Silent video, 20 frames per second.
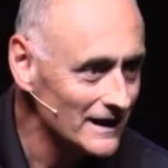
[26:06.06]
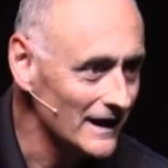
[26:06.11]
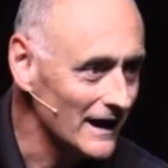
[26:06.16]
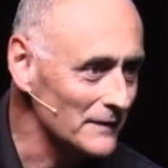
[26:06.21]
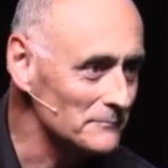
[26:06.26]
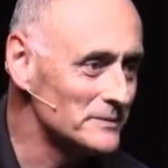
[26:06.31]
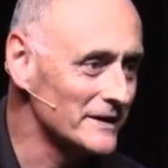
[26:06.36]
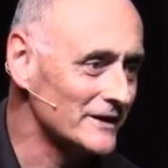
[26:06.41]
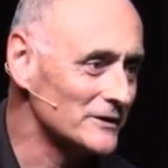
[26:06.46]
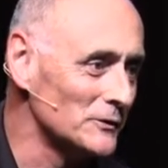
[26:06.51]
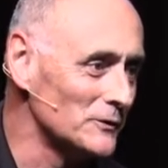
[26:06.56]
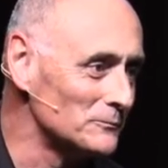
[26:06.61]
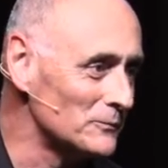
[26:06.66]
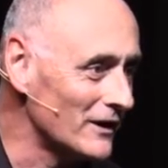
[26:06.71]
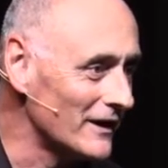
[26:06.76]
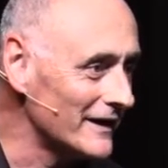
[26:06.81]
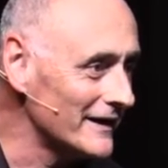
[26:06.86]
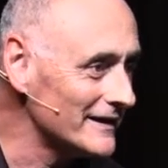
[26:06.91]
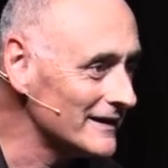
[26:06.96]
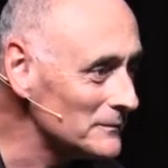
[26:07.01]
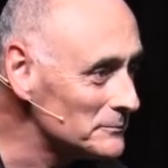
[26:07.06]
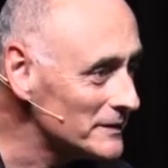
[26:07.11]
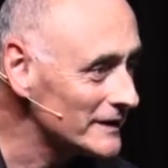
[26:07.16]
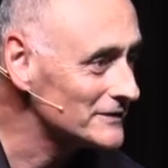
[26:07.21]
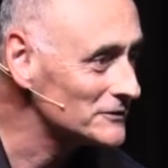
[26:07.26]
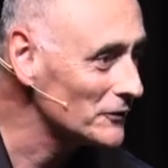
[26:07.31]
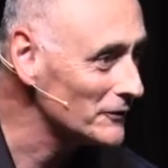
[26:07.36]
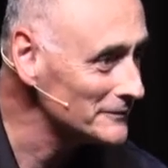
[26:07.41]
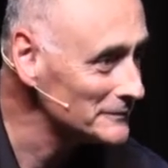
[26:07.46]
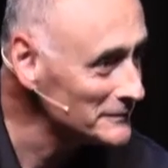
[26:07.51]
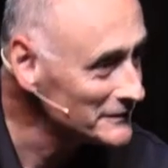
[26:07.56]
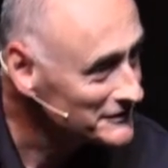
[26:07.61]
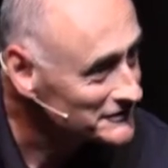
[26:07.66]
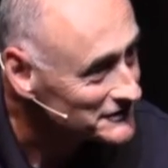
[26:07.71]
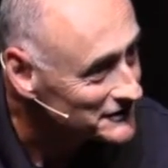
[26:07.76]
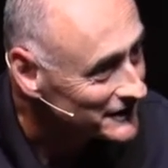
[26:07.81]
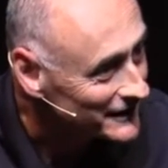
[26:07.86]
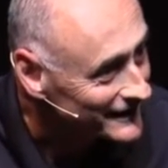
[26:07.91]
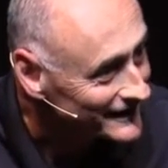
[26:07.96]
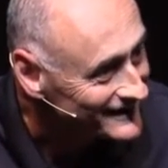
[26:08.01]
I pick on Brian. I picked on him
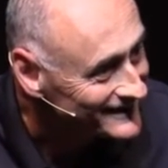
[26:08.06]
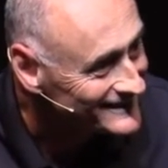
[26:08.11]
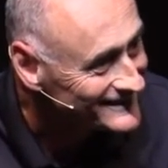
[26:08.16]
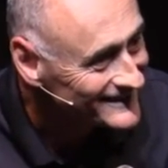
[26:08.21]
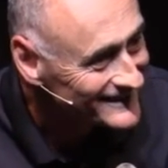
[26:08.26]
today.